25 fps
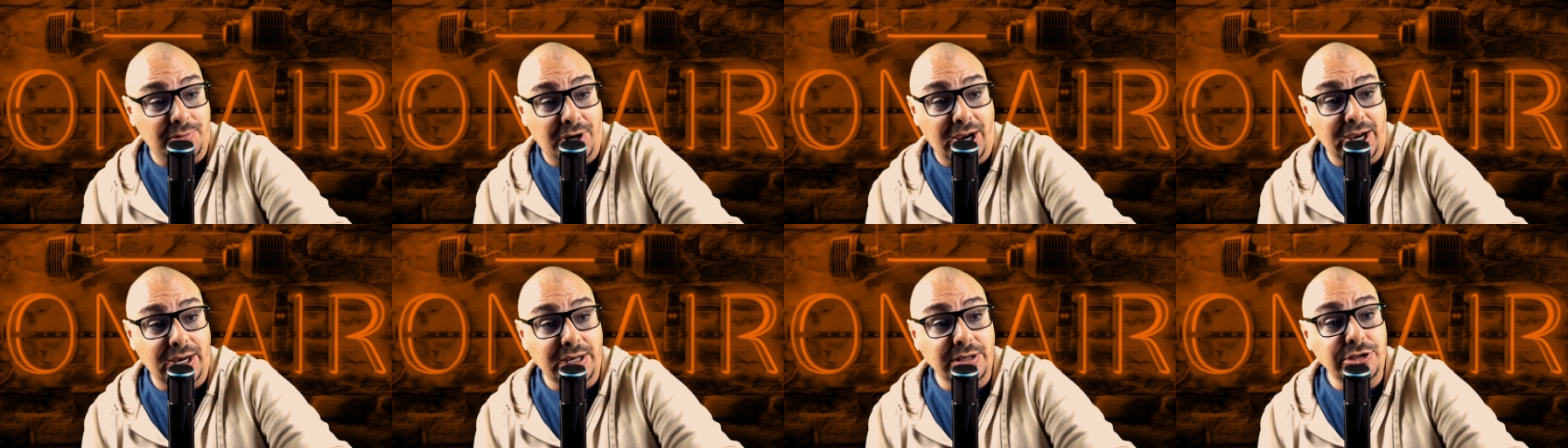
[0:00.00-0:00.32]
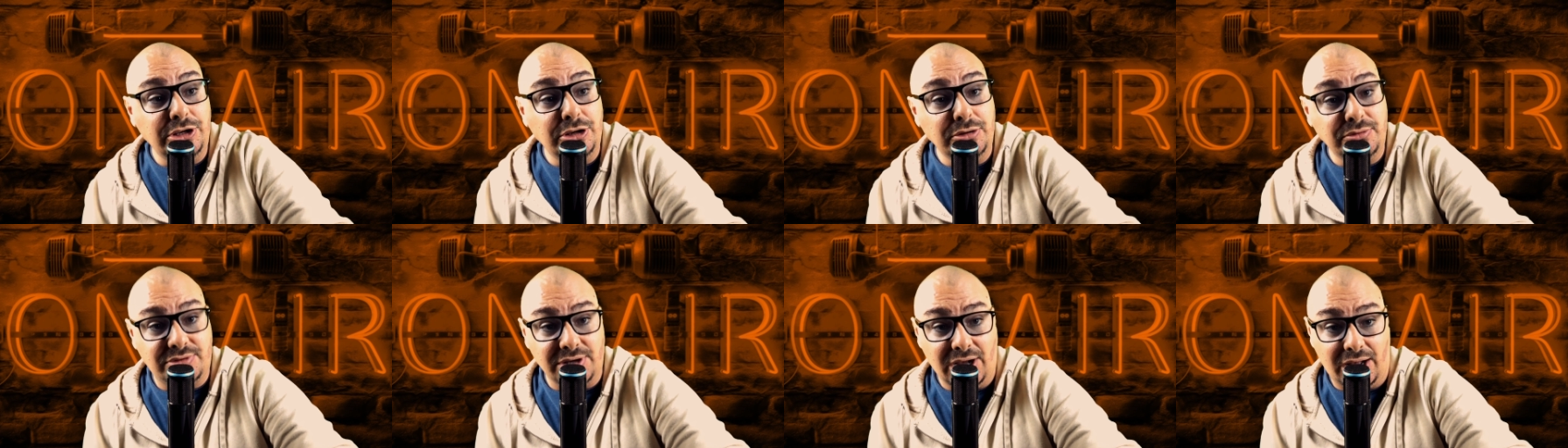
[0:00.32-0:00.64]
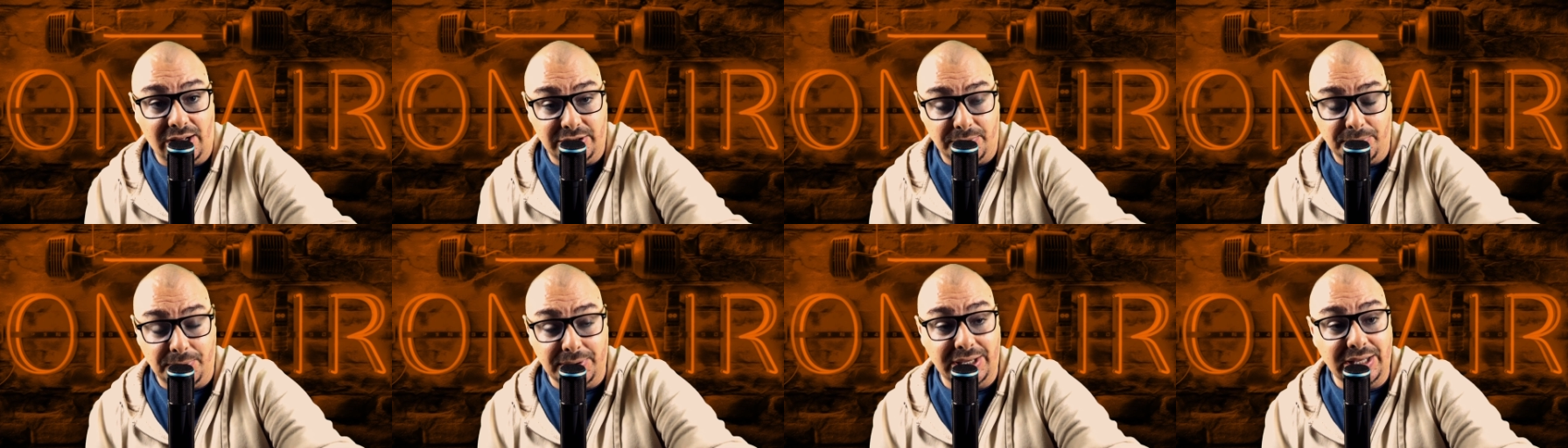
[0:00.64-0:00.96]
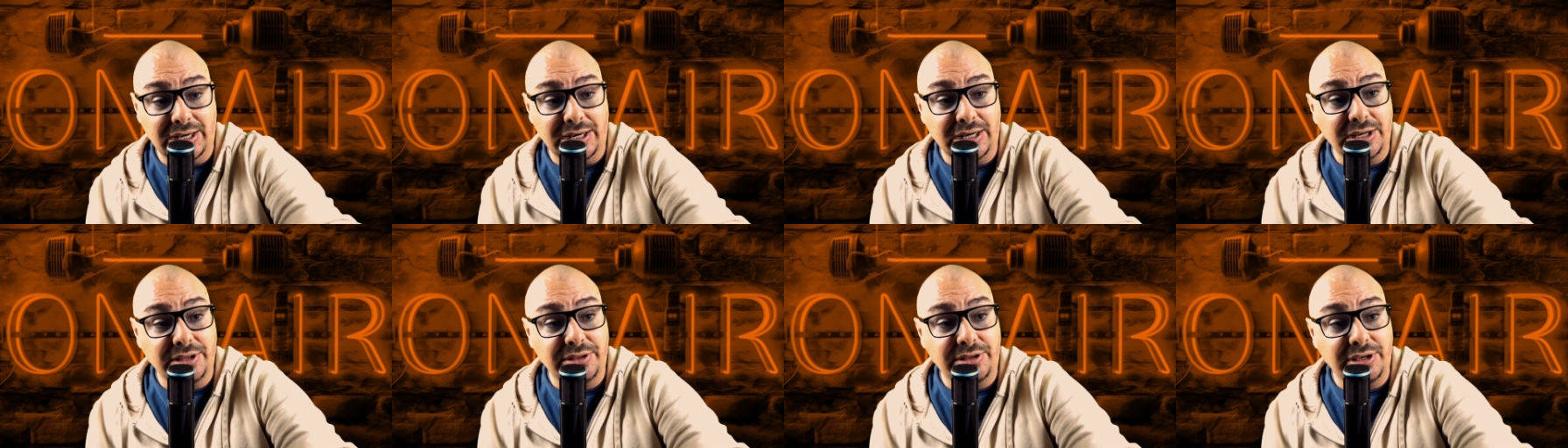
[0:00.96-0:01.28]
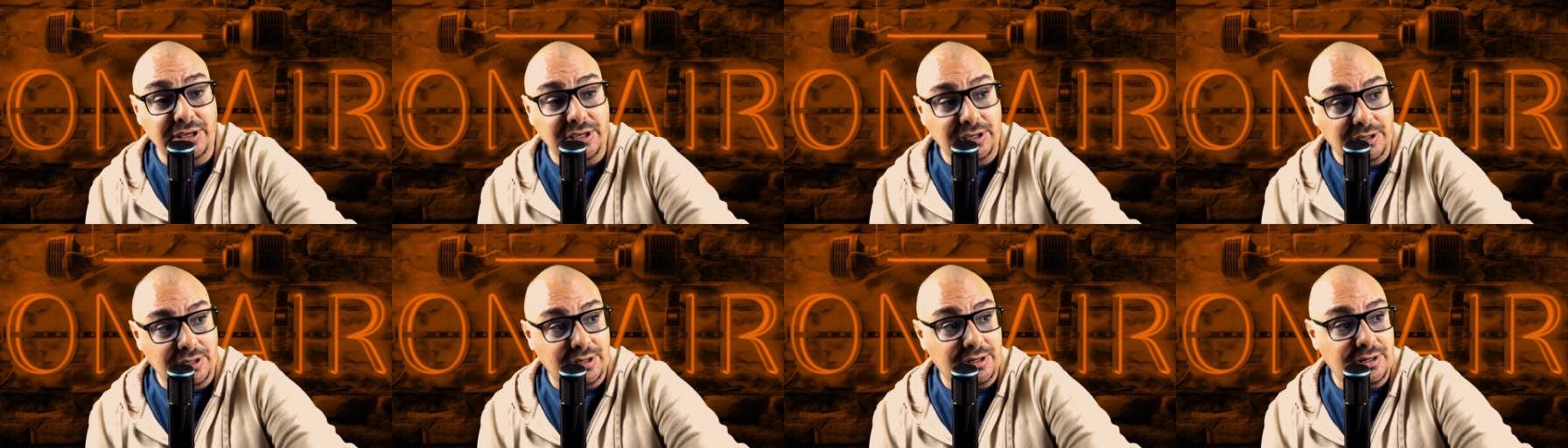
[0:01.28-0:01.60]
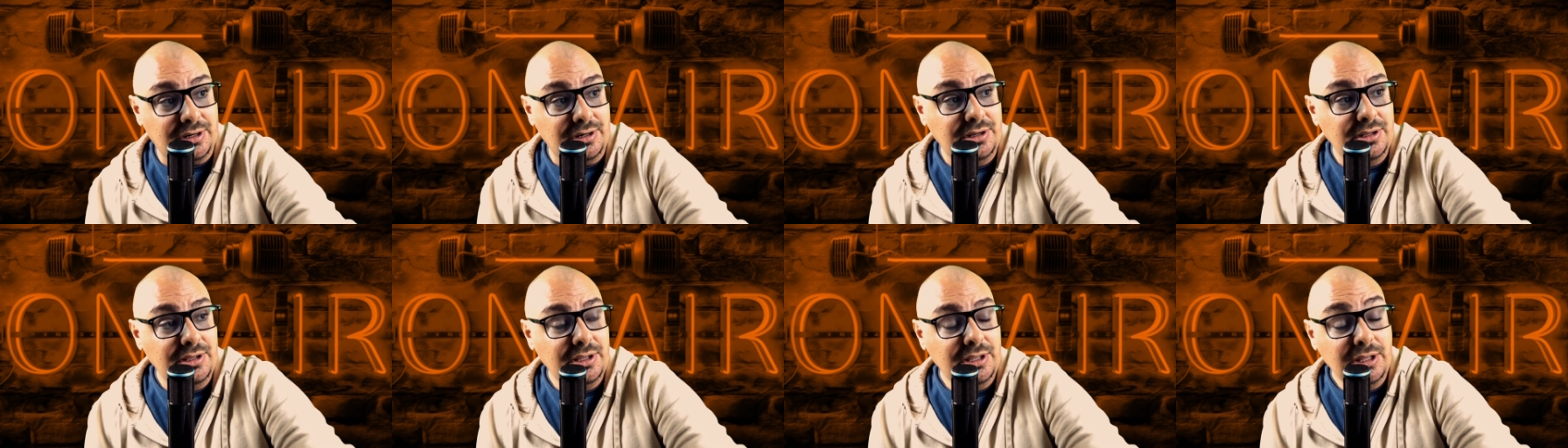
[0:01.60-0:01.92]
right? Utah at the beginning of the
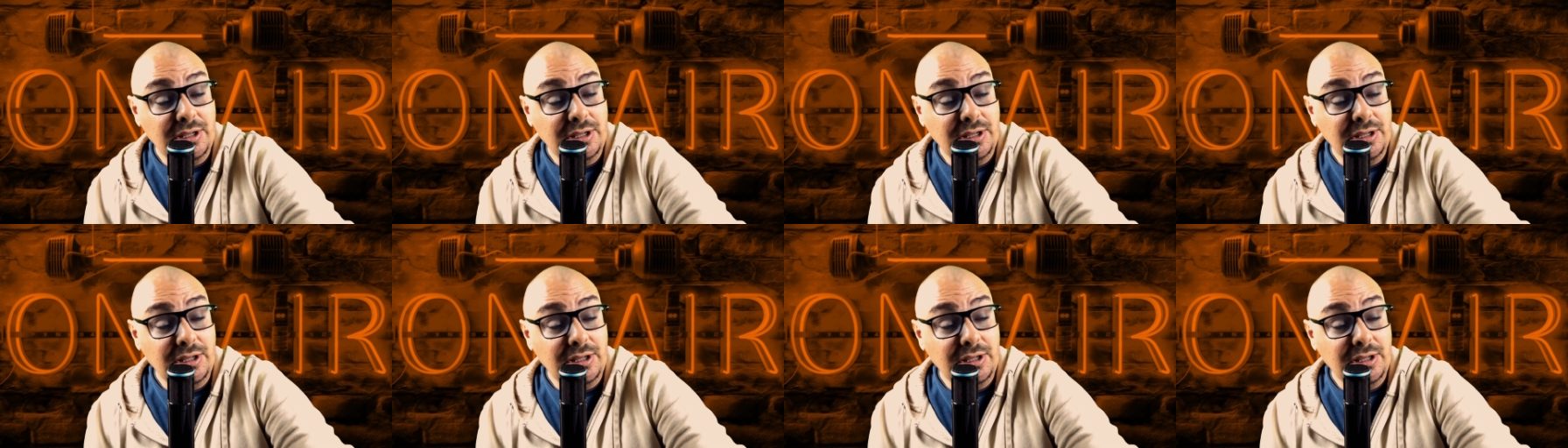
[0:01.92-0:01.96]
year.